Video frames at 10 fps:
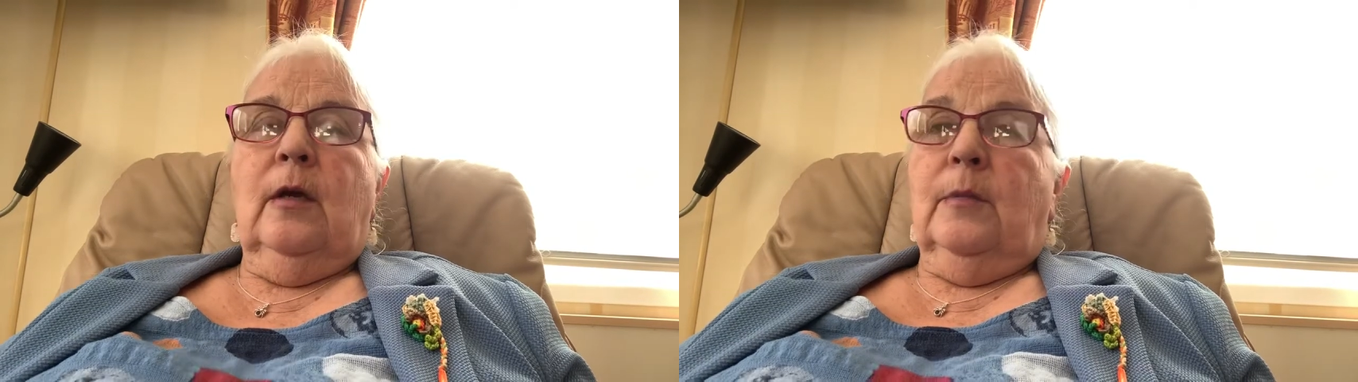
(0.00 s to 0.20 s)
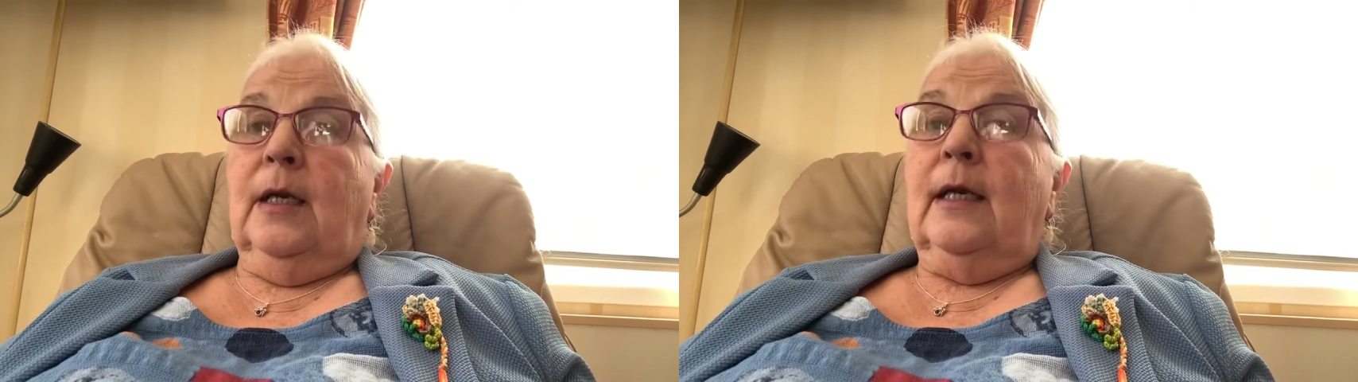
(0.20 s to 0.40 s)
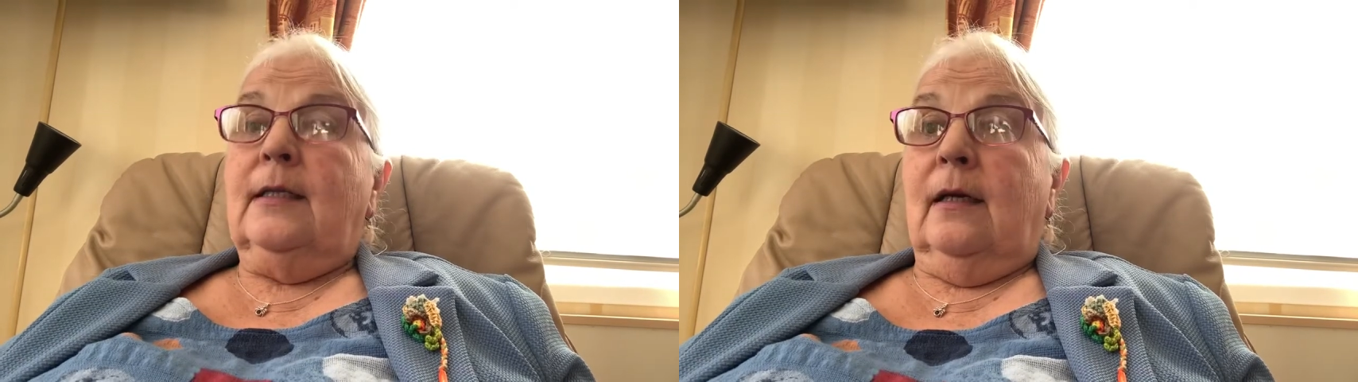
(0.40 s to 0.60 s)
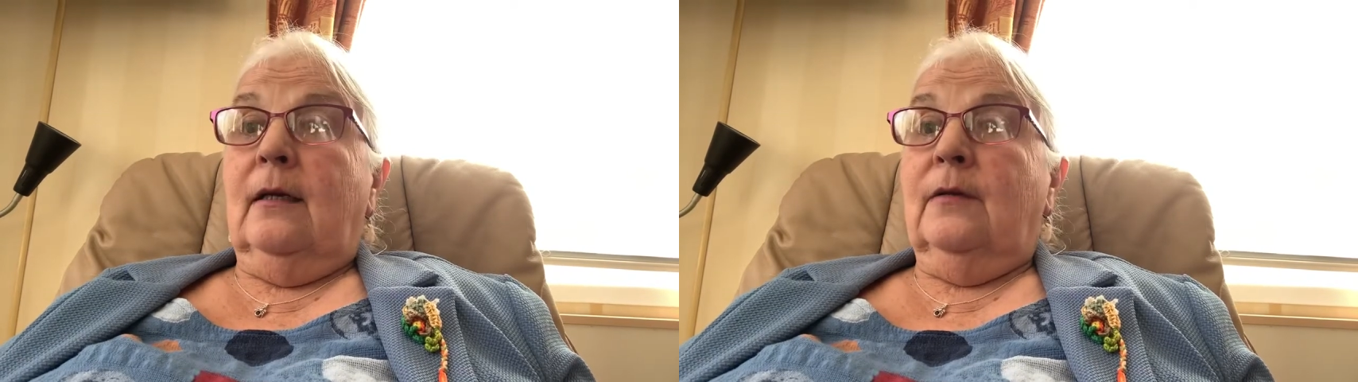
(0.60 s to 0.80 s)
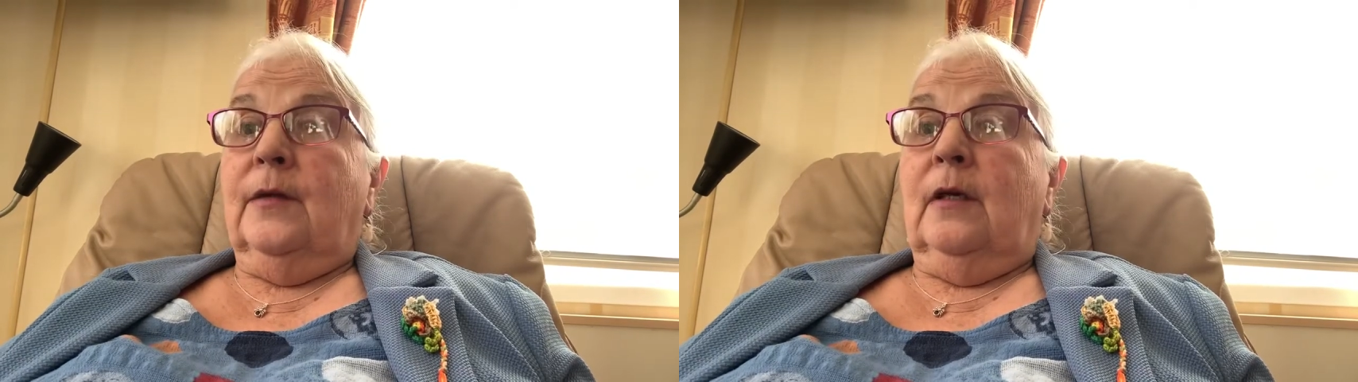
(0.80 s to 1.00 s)
But I
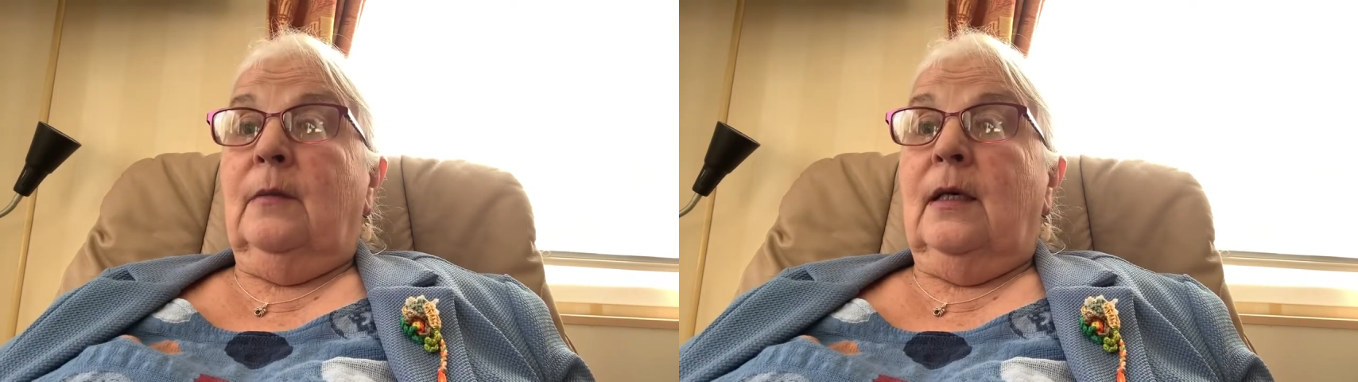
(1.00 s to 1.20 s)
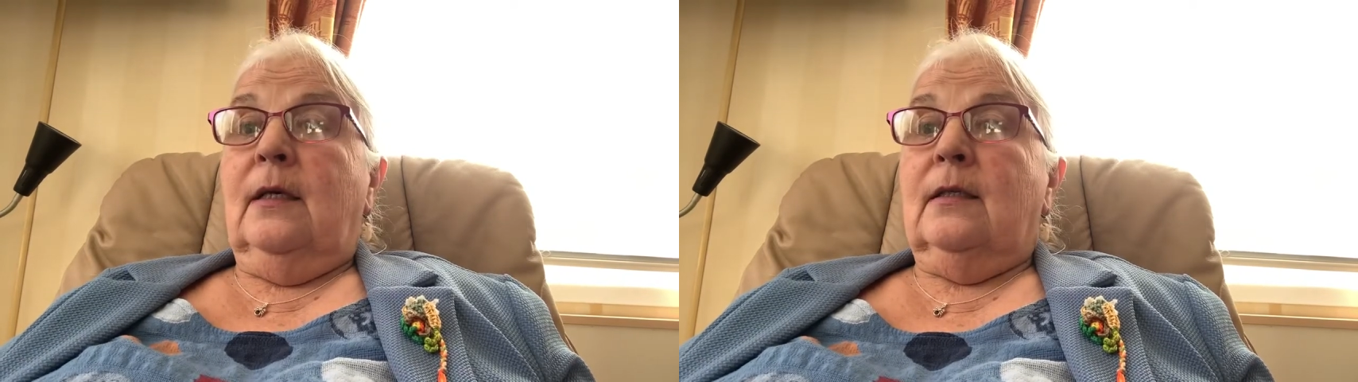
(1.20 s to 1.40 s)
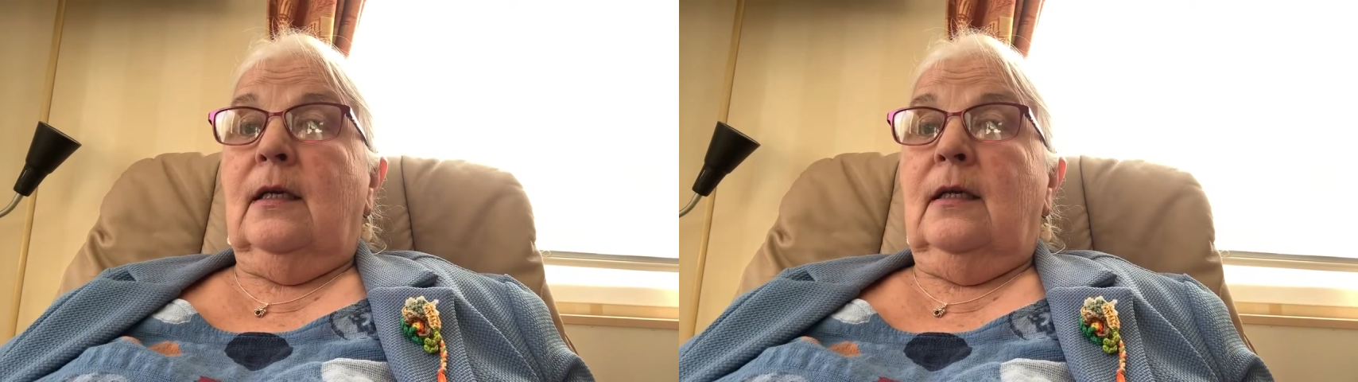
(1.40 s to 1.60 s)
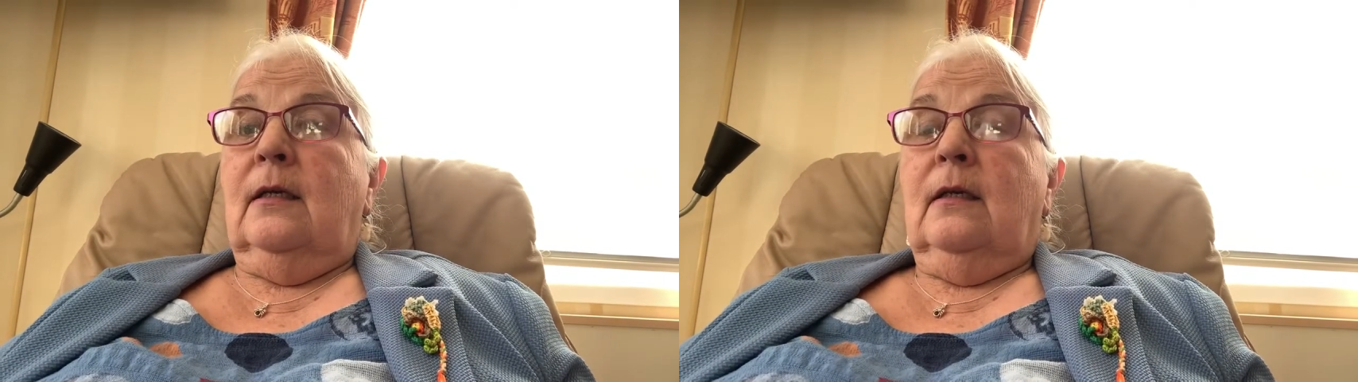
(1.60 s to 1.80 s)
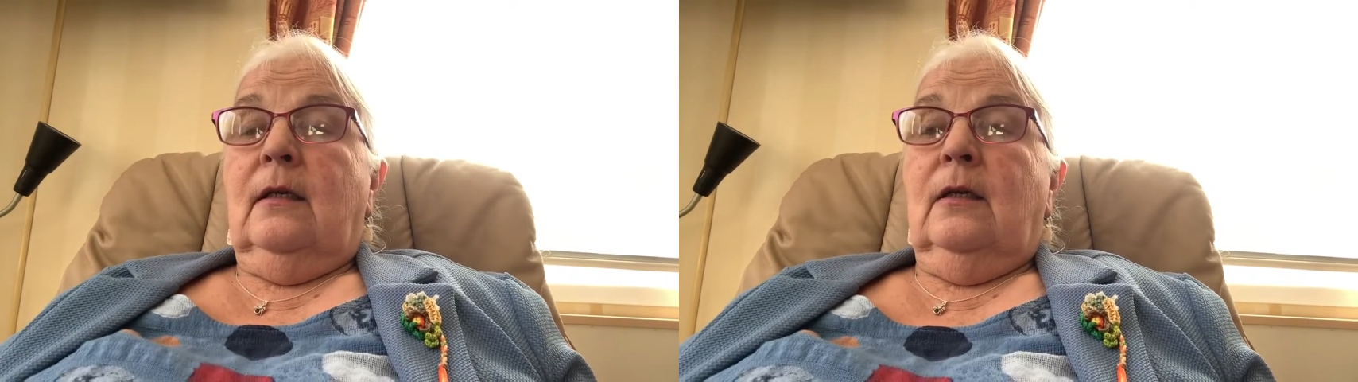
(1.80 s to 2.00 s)
tell them, I say,
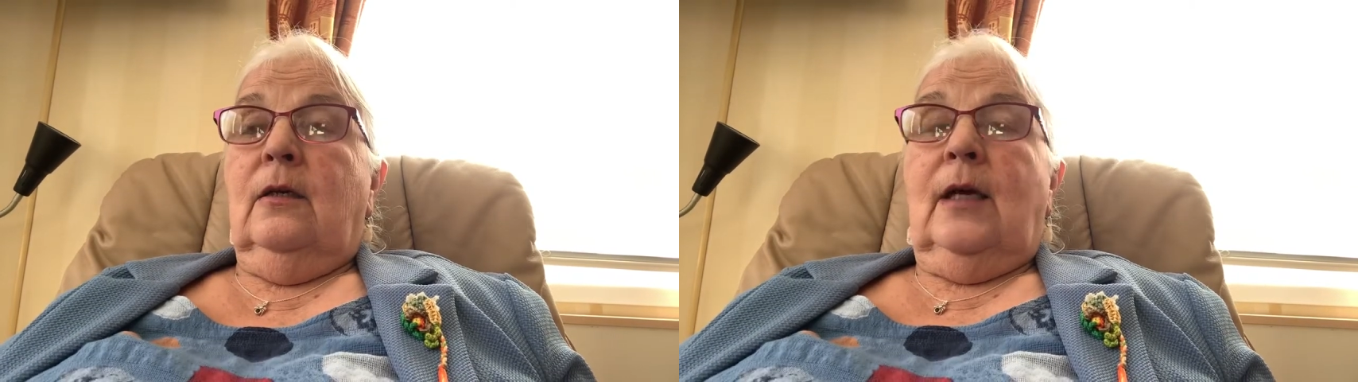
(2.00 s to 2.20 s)
you know,